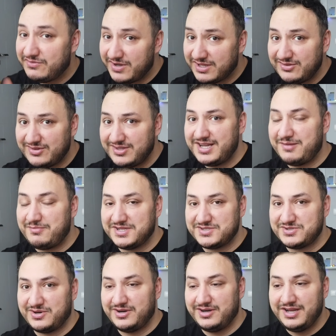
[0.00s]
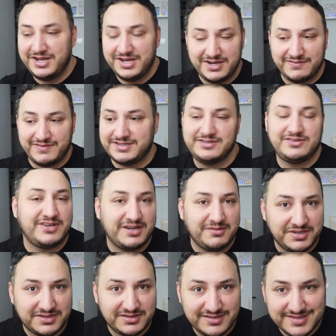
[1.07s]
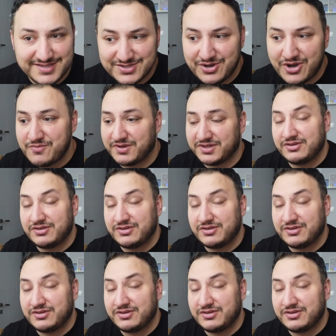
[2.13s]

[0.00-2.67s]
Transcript: What do you think about her? What do you think about this song?